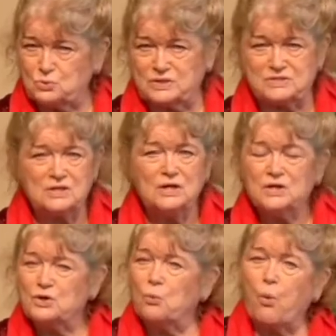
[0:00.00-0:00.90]
it.
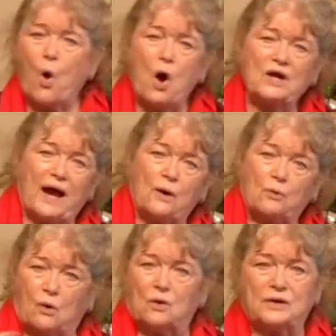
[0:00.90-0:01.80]
You walk out
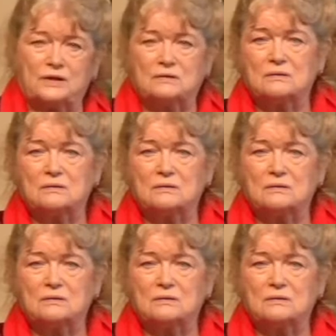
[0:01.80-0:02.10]
on it.